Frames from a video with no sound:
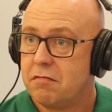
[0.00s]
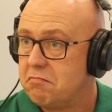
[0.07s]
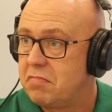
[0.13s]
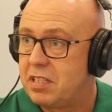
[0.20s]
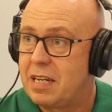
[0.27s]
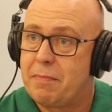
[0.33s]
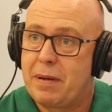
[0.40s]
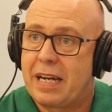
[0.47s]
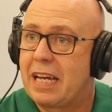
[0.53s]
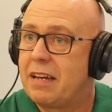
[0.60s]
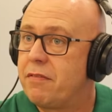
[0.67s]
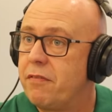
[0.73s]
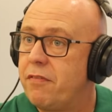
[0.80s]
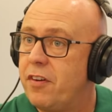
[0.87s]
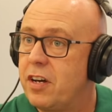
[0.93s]
step back
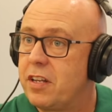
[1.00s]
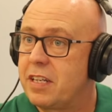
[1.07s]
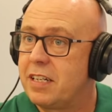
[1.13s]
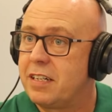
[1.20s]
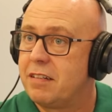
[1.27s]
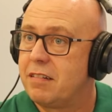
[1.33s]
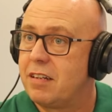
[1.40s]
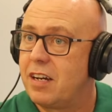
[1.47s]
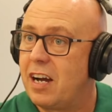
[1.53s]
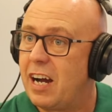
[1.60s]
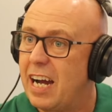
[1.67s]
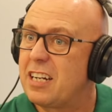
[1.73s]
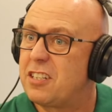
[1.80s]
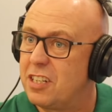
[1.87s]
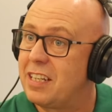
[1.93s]
even further,
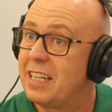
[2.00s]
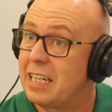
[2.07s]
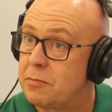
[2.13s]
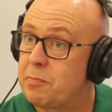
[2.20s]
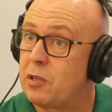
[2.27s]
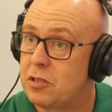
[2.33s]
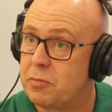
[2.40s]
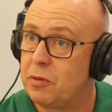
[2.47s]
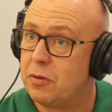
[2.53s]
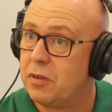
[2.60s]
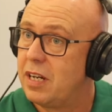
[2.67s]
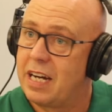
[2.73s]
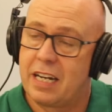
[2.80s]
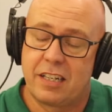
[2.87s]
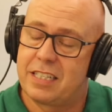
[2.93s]
I actually think that's
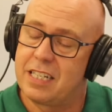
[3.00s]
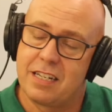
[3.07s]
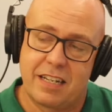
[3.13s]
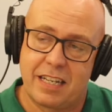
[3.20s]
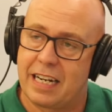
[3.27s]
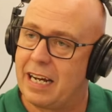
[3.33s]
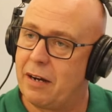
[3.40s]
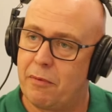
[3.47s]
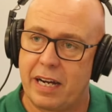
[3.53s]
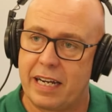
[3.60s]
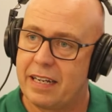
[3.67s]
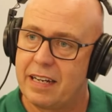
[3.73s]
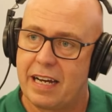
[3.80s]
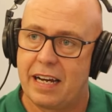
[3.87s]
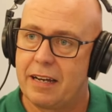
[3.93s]
possible. And I didn't think that way.
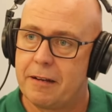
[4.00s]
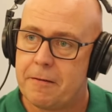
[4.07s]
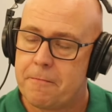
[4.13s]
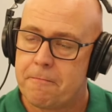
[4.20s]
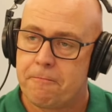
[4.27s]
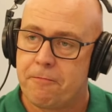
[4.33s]
Yeah.